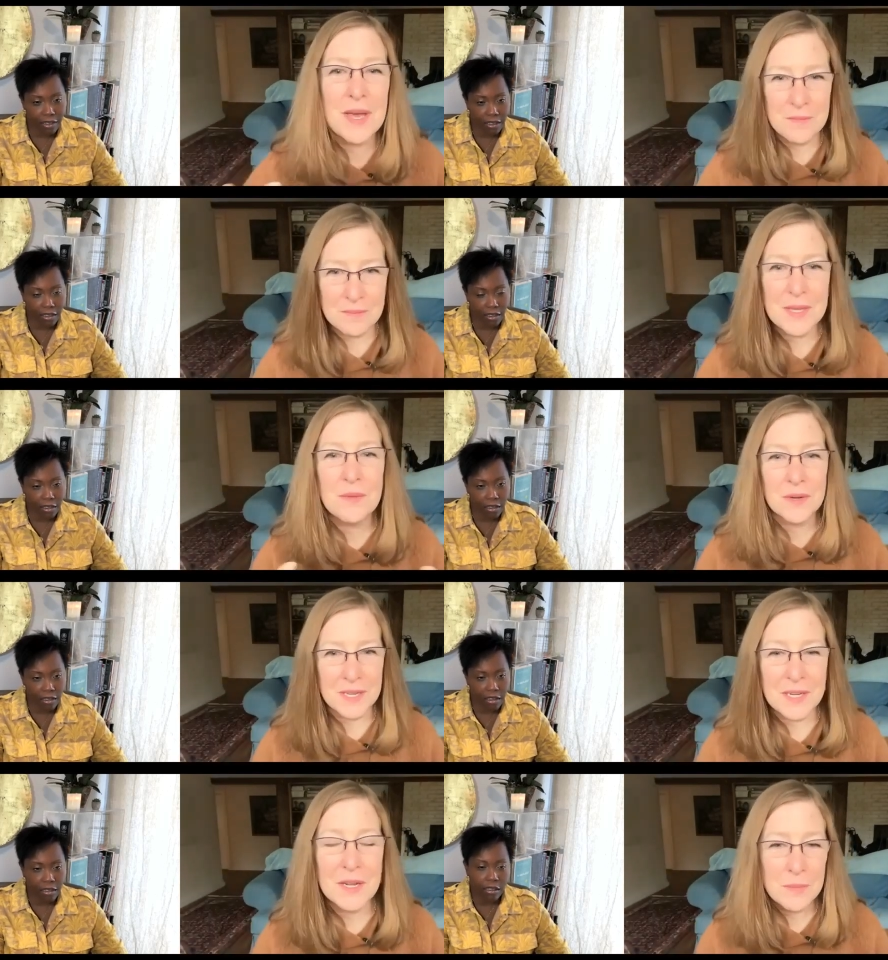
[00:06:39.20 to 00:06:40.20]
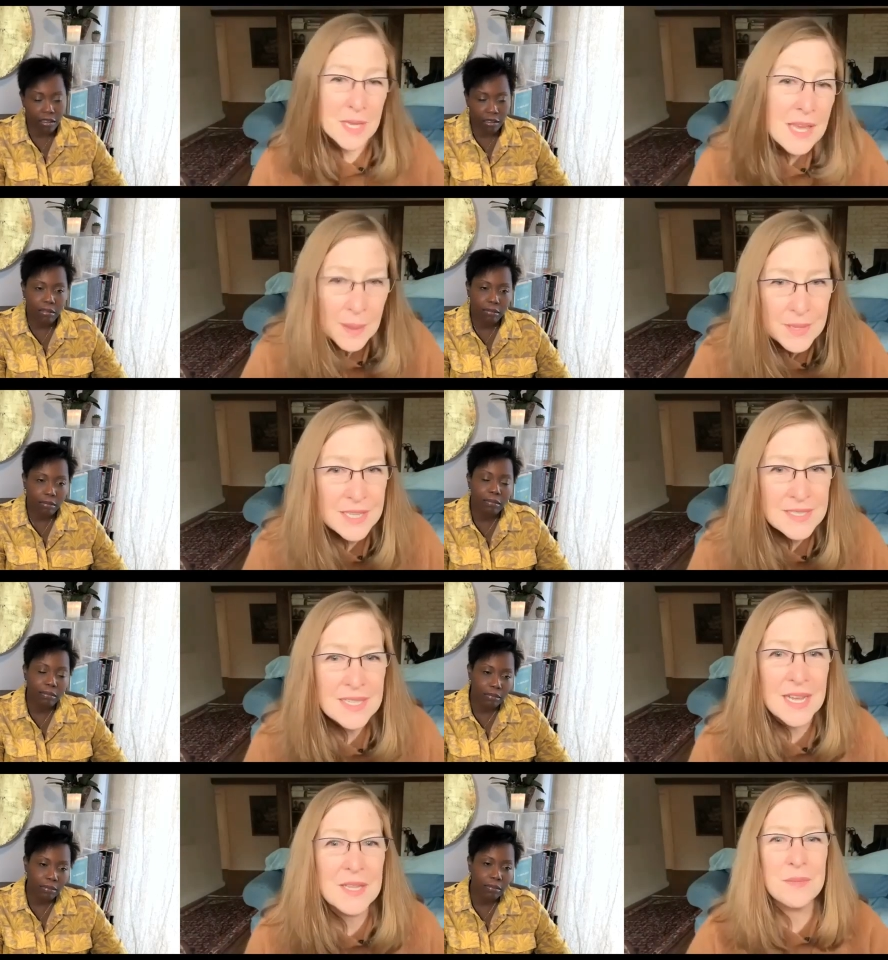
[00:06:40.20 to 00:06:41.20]
Speaker 1: about me working on me i mean that's
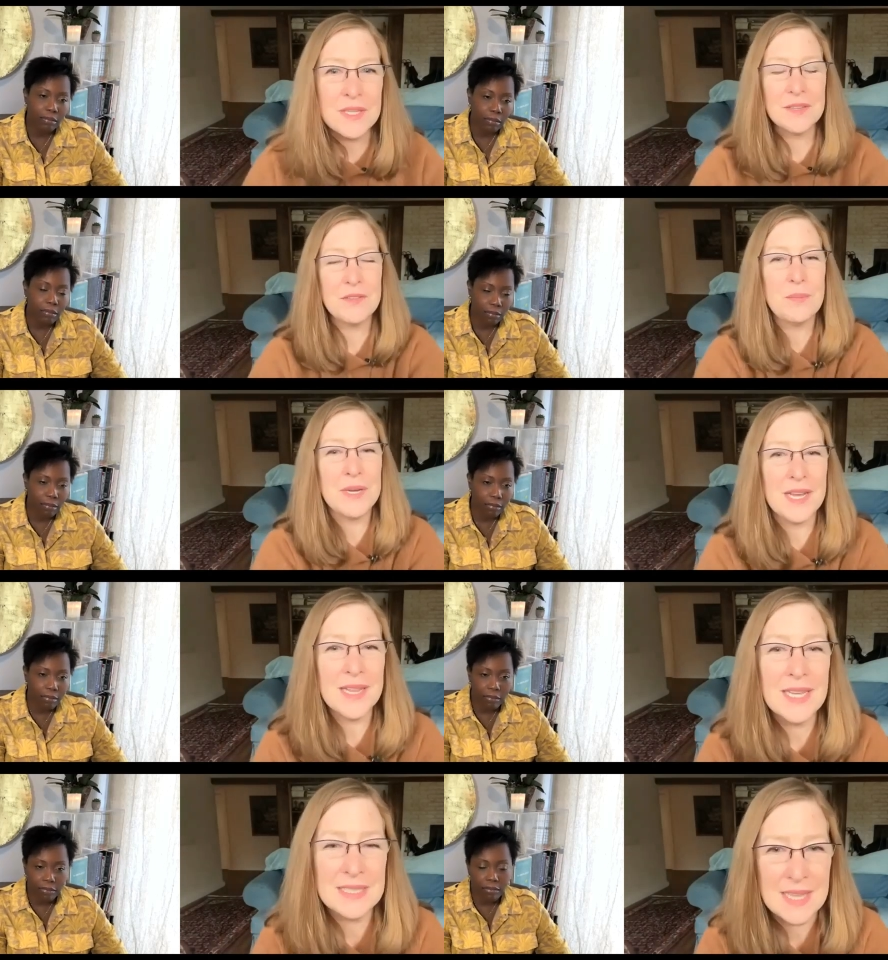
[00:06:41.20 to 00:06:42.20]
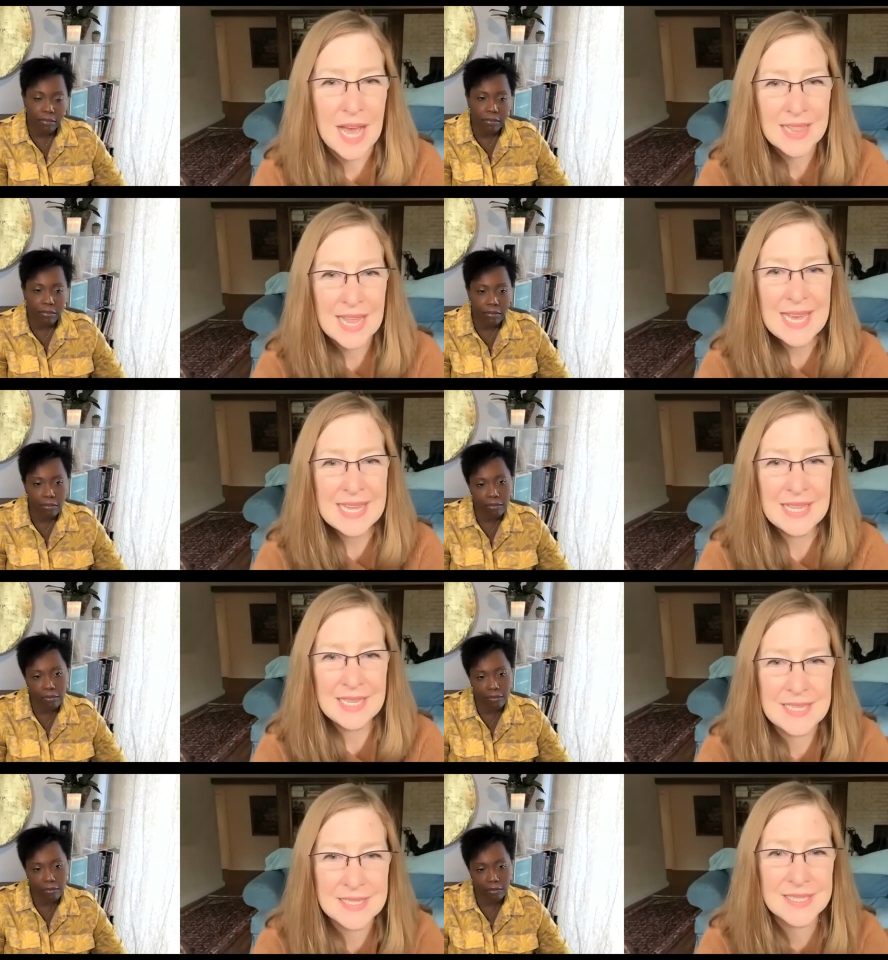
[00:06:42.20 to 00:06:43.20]
an element of it but i like i like
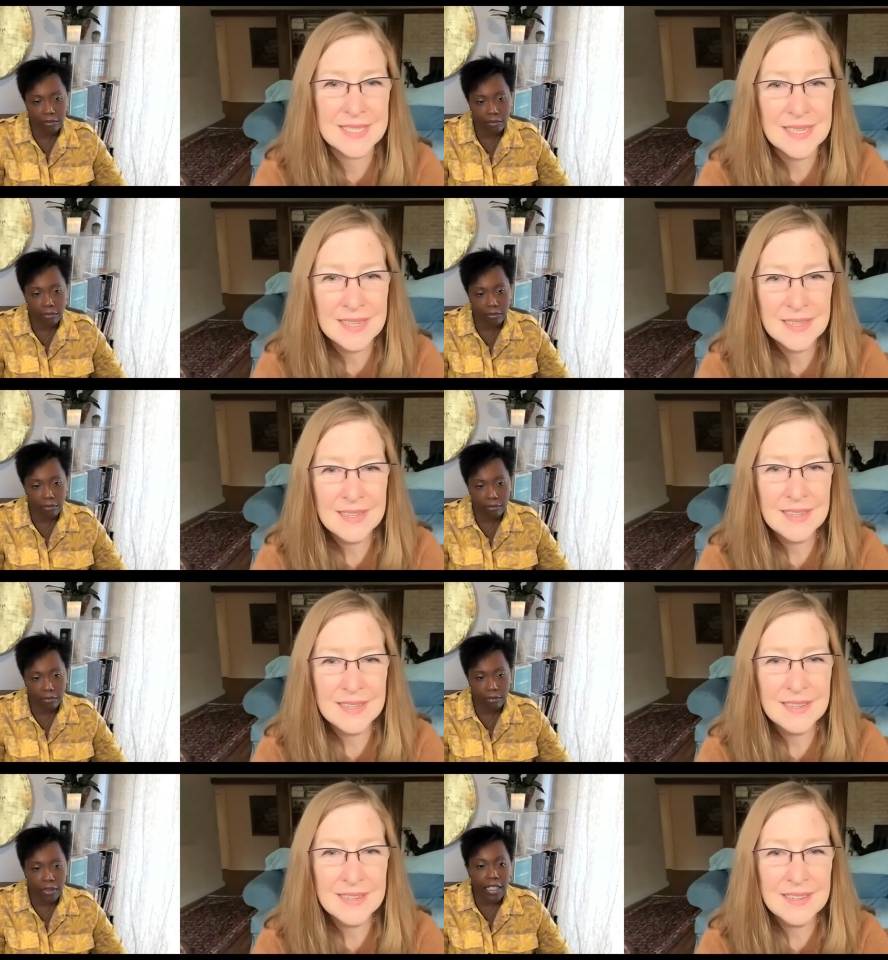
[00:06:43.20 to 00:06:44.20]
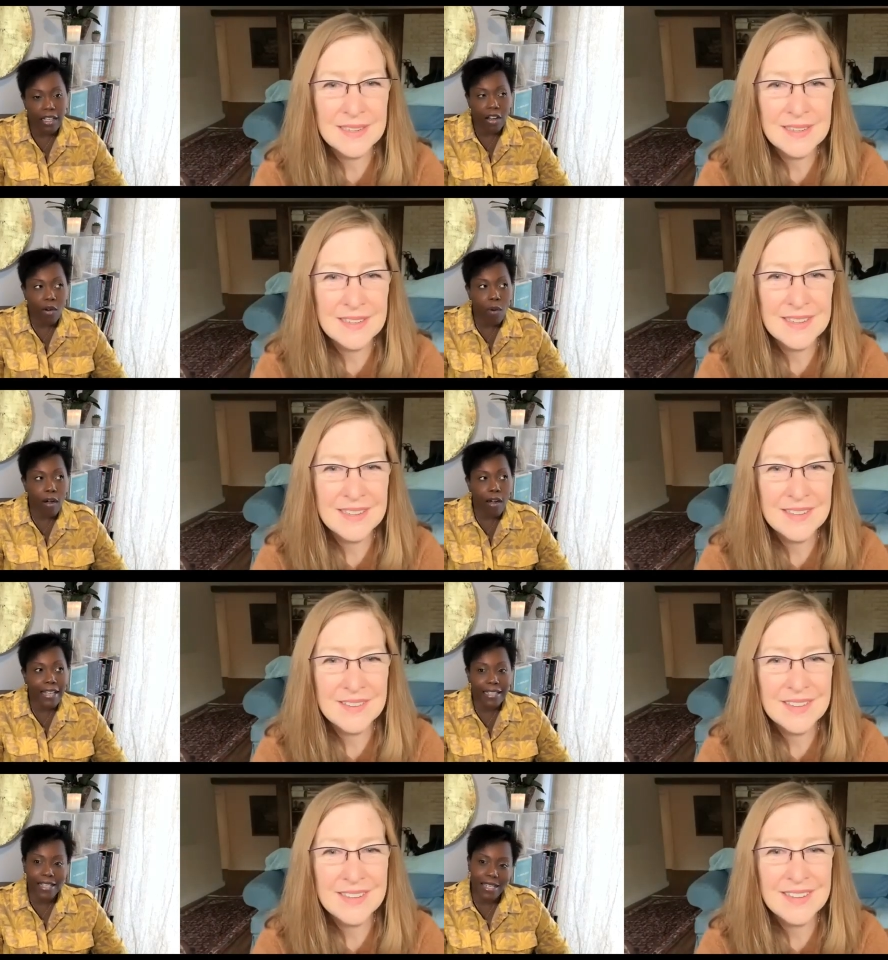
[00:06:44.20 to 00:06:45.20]
this well
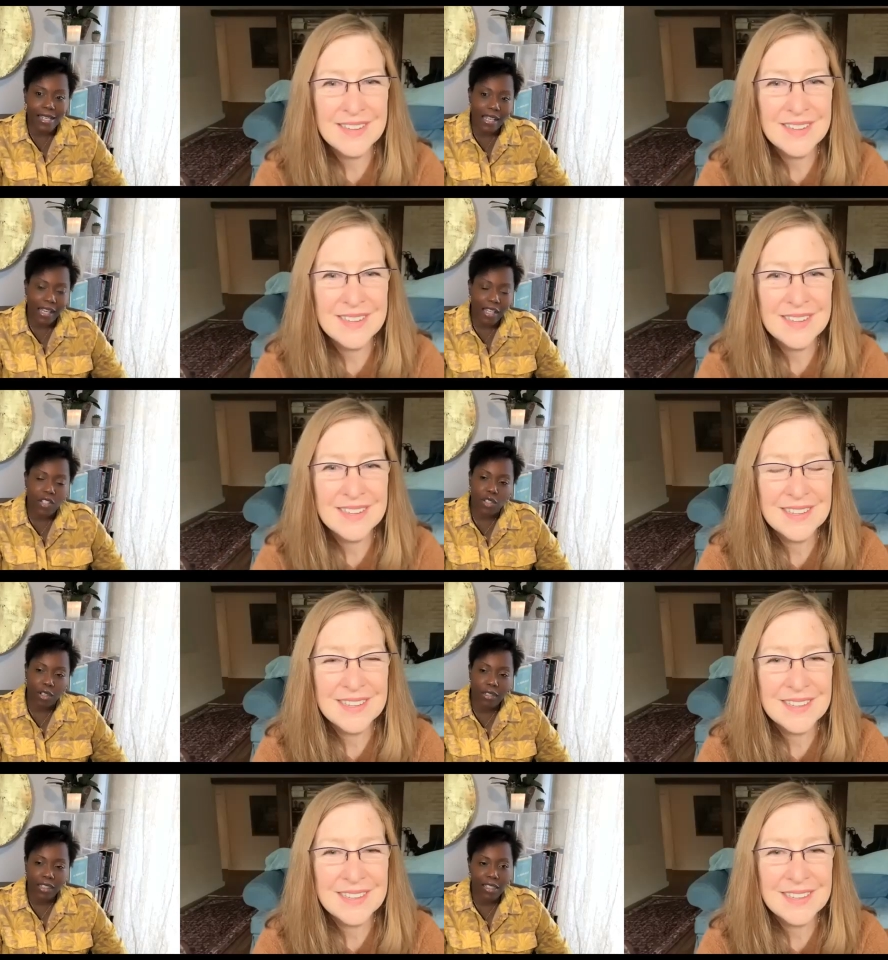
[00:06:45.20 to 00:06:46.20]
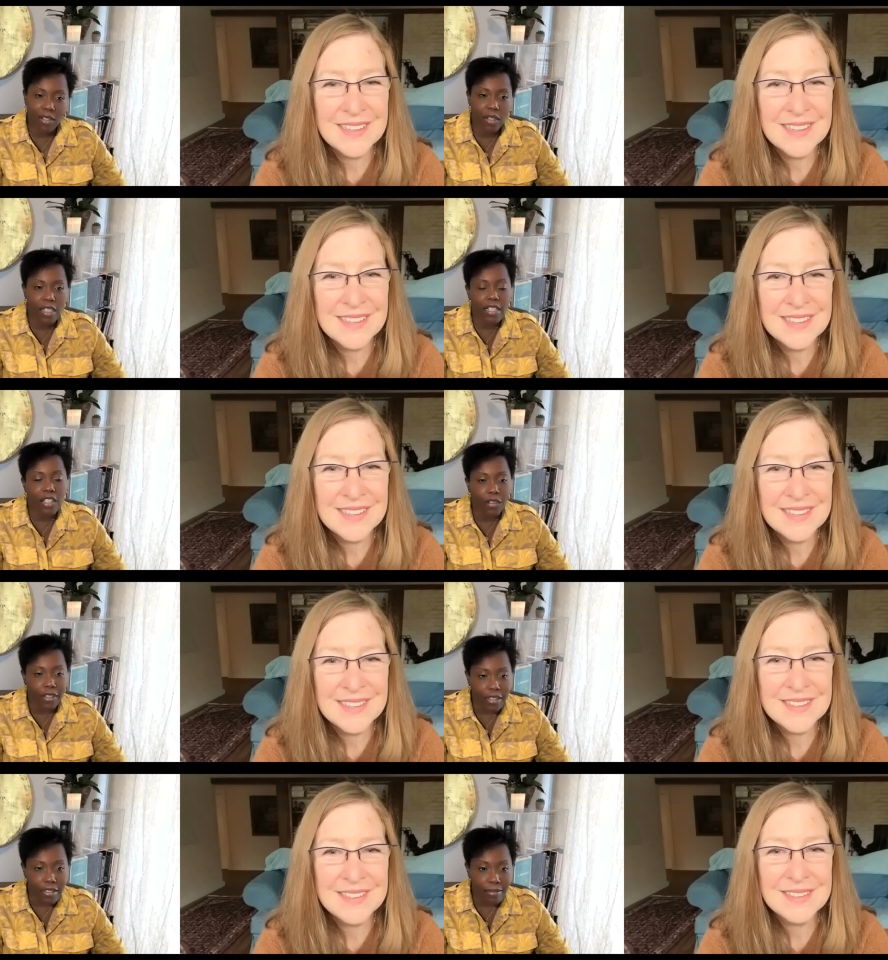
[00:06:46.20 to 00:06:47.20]
Speaker 2: i think in uncertainty you can get
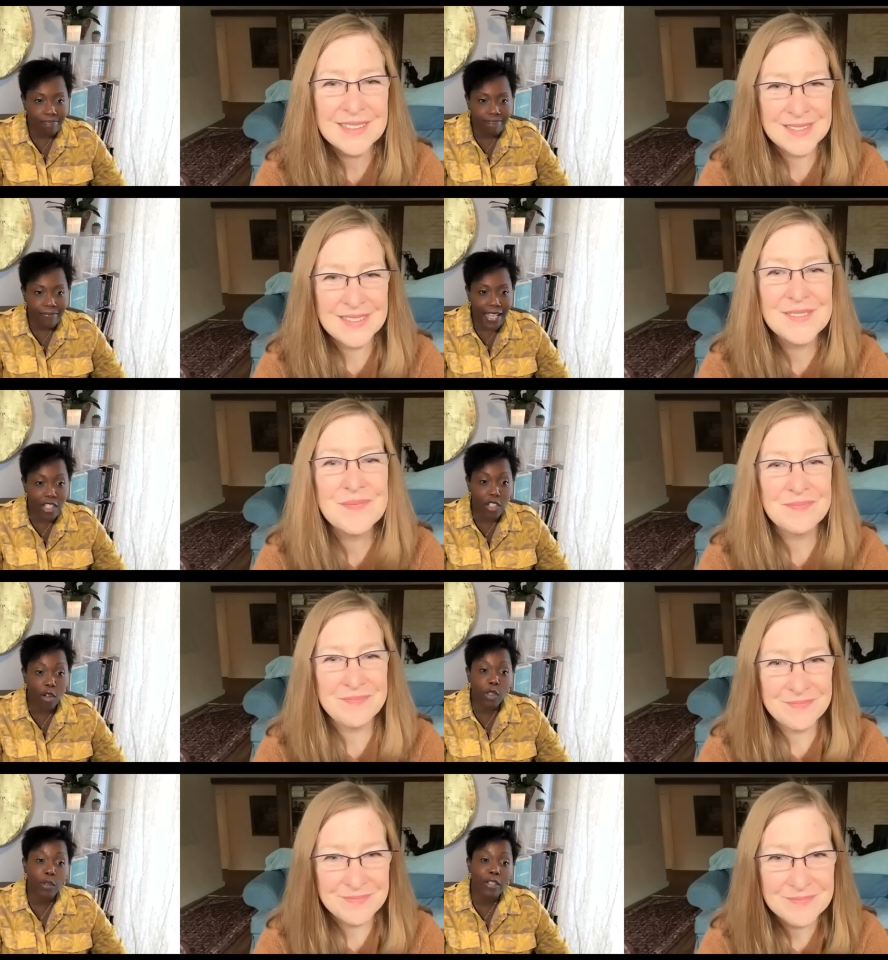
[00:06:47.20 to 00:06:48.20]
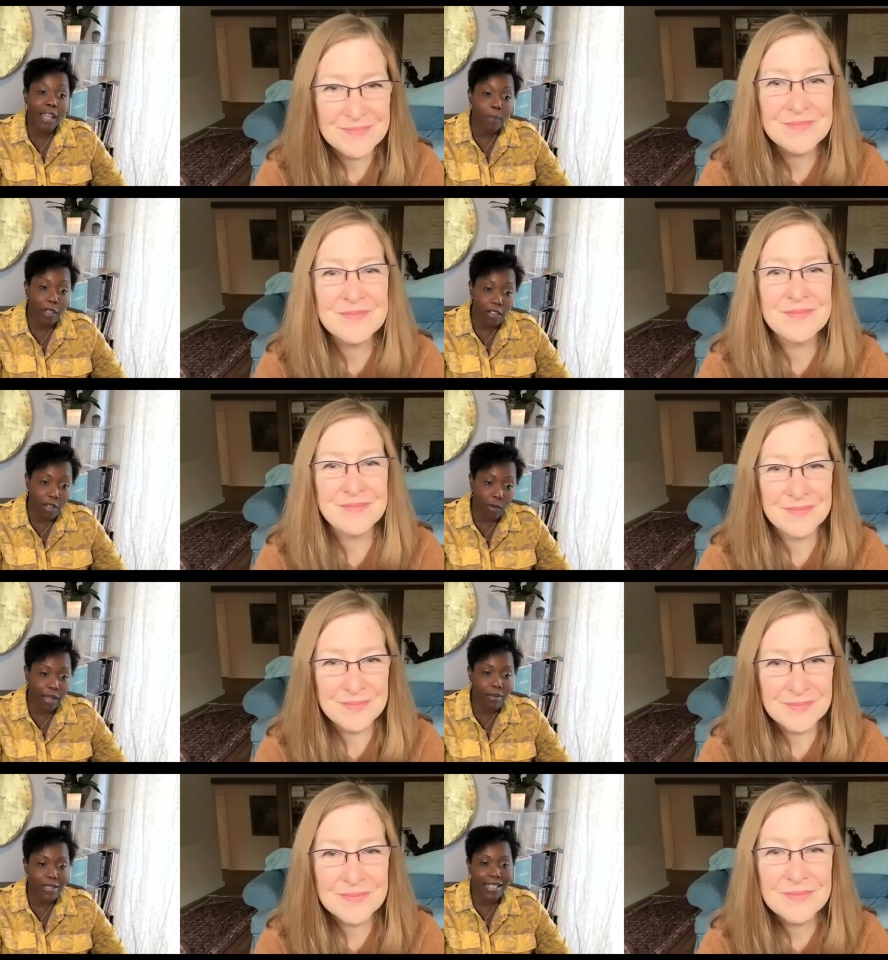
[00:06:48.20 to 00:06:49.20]
curious and so during that period when i
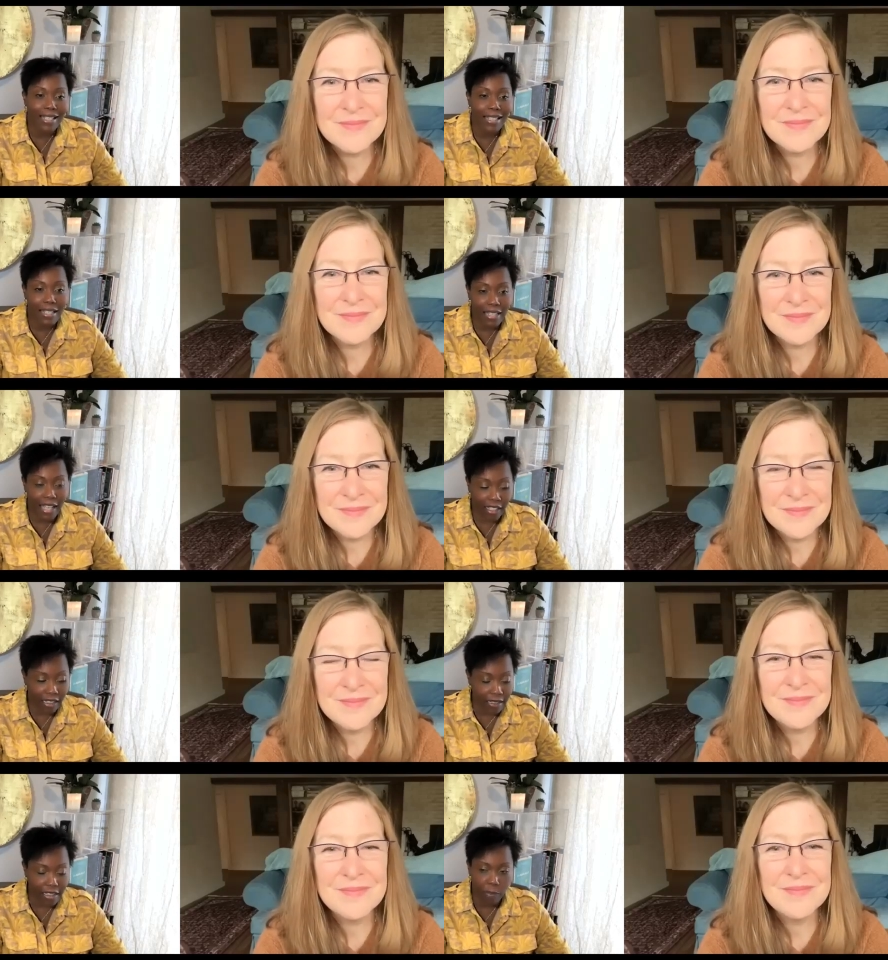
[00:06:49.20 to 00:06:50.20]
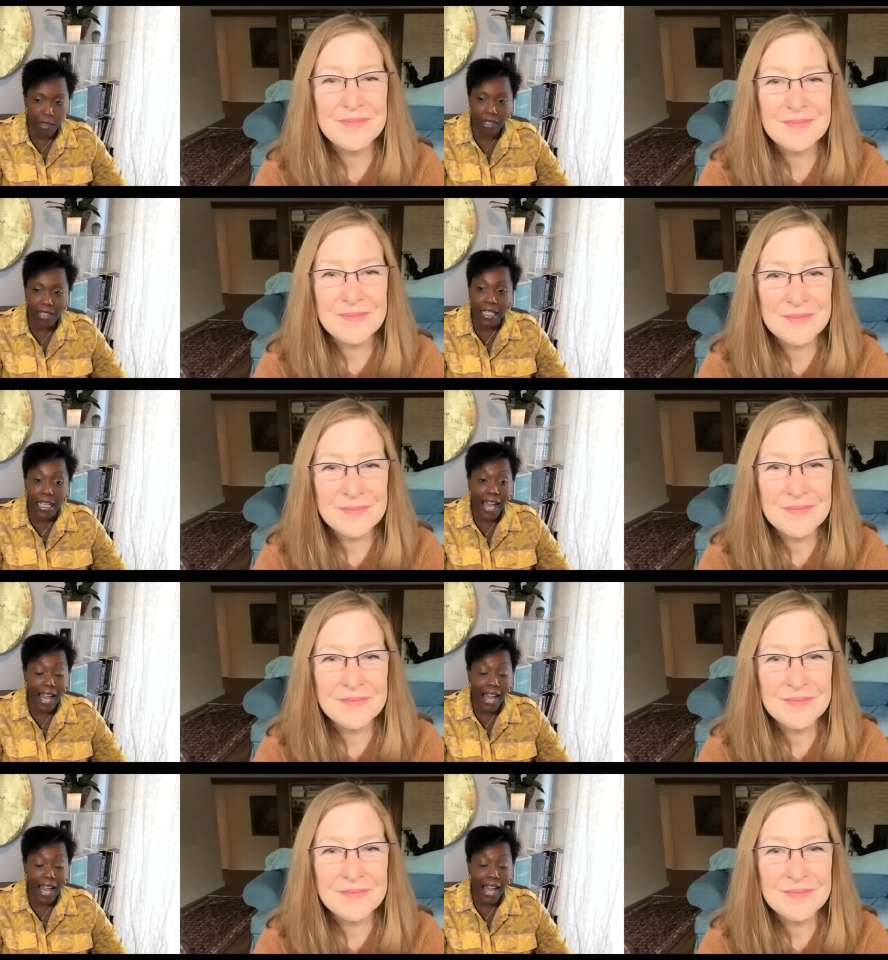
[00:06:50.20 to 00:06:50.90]
was in that leave period